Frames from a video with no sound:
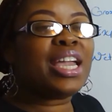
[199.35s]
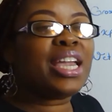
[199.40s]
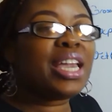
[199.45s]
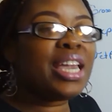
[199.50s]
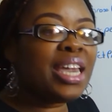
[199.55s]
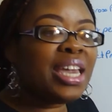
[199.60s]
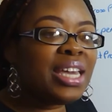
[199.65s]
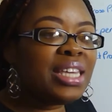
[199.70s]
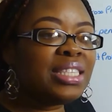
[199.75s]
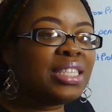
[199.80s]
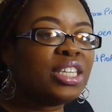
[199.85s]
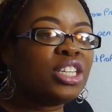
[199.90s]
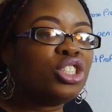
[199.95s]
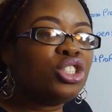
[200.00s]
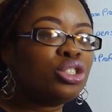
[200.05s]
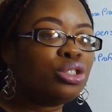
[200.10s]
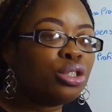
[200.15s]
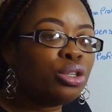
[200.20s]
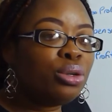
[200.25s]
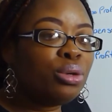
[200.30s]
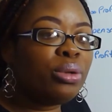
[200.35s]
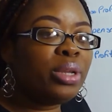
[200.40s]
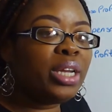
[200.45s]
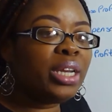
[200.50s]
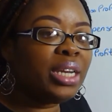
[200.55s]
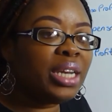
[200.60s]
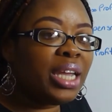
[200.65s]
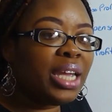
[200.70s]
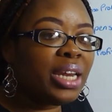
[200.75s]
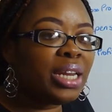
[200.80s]
Is this truly
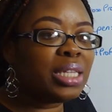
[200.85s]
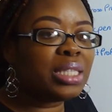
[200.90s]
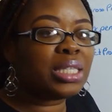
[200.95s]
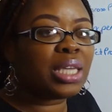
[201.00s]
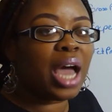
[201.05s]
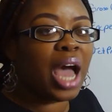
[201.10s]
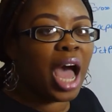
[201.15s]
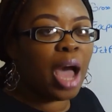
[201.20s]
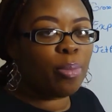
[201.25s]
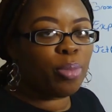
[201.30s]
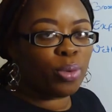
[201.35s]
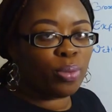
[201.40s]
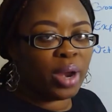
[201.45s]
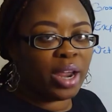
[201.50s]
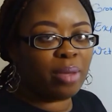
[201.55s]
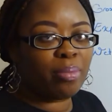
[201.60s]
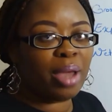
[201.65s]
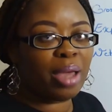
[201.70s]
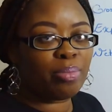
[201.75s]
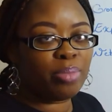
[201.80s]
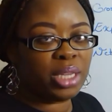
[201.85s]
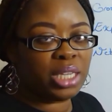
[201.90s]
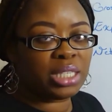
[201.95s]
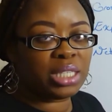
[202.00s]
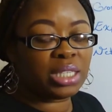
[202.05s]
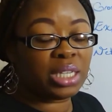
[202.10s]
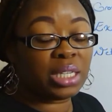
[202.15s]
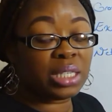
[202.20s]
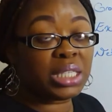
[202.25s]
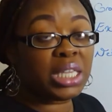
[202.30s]
needed to operate my
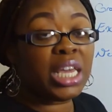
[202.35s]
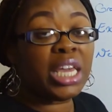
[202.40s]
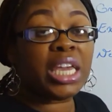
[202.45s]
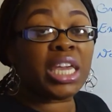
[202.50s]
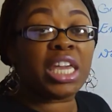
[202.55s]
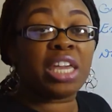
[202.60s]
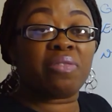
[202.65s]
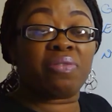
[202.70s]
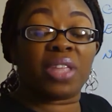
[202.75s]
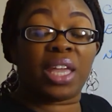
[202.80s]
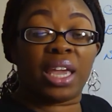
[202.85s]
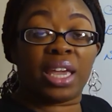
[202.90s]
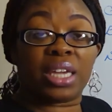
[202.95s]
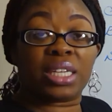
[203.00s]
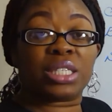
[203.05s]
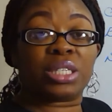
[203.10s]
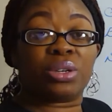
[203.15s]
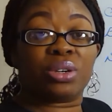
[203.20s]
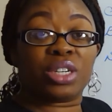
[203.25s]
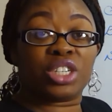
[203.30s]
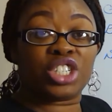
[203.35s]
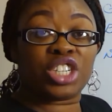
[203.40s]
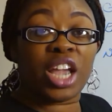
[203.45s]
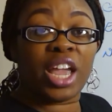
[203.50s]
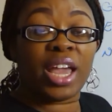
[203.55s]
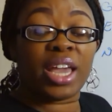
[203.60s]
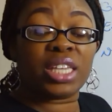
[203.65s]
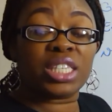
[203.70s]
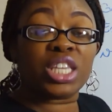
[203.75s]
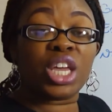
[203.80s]
business? If the answer is
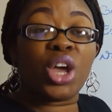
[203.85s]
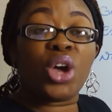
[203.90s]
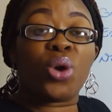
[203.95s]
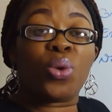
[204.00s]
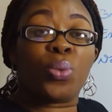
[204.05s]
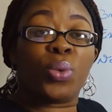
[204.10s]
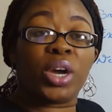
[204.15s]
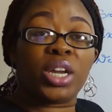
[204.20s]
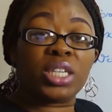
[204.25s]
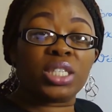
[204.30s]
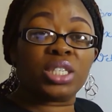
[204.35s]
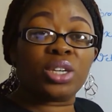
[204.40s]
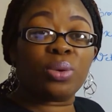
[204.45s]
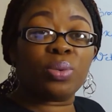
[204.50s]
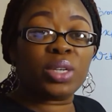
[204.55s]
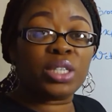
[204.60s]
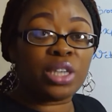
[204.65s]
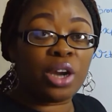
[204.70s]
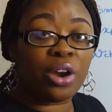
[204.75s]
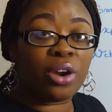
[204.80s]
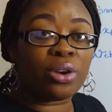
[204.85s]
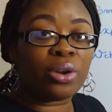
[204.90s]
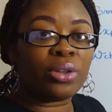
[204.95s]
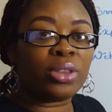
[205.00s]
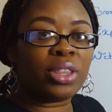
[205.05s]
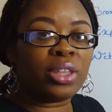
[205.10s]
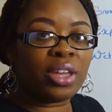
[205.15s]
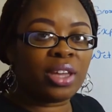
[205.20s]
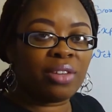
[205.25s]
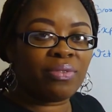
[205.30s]
yes, what is the return on
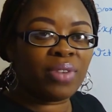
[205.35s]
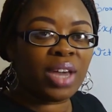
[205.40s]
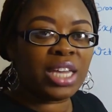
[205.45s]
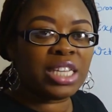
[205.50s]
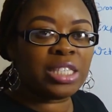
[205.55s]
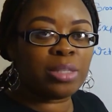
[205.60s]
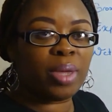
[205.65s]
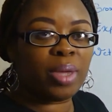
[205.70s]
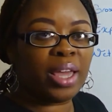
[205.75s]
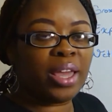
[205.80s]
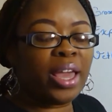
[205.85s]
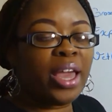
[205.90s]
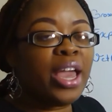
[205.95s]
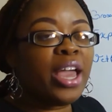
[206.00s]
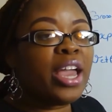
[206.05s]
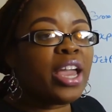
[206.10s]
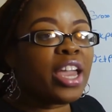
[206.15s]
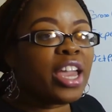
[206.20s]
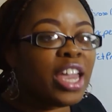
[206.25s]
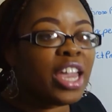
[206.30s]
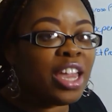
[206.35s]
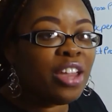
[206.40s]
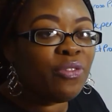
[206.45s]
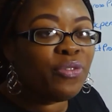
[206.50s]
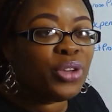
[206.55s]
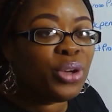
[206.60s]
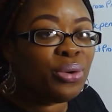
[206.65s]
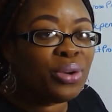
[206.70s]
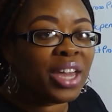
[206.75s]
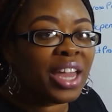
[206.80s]
the investment? If
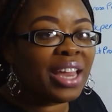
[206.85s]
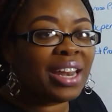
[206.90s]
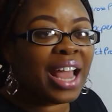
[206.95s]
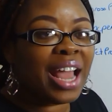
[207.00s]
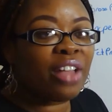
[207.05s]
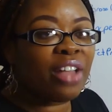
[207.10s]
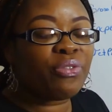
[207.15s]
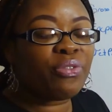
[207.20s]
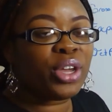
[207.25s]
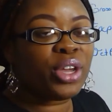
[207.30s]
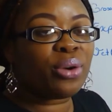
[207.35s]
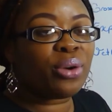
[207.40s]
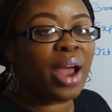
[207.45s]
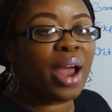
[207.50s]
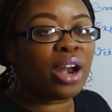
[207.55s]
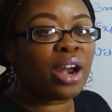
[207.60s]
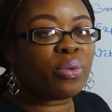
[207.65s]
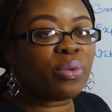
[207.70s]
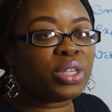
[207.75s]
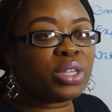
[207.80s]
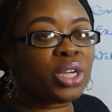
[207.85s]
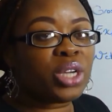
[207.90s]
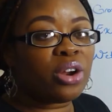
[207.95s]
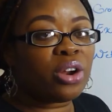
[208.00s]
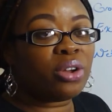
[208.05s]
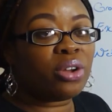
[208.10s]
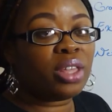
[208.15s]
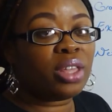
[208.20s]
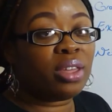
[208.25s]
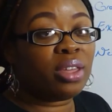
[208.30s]
you cannot figure out a
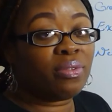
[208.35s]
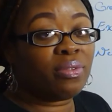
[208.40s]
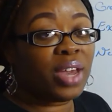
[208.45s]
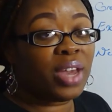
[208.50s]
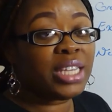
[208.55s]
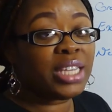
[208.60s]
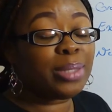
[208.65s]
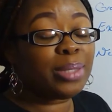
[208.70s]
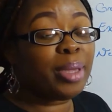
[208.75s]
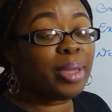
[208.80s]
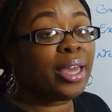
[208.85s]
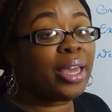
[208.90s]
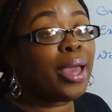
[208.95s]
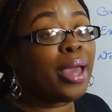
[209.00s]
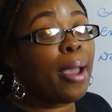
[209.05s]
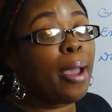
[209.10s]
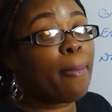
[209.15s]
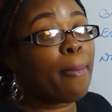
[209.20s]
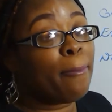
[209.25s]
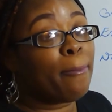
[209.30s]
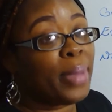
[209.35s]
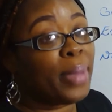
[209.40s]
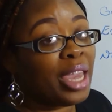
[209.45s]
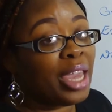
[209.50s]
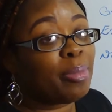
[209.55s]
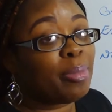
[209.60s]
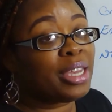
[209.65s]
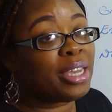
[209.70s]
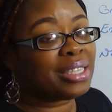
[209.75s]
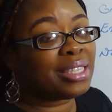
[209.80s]
return on the investment,
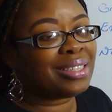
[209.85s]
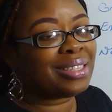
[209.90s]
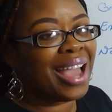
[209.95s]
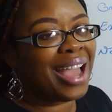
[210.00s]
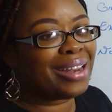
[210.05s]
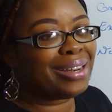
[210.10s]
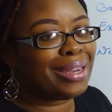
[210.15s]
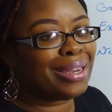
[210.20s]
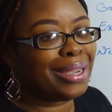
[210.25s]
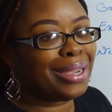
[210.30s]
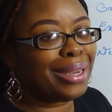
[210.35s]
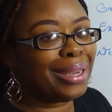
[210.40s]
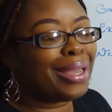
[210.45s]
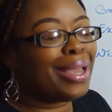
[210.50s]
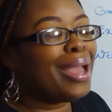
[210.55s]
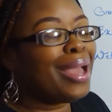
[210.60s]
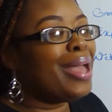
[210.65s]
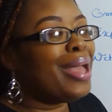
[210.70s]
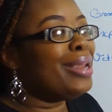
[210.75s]
maybe it's not needed.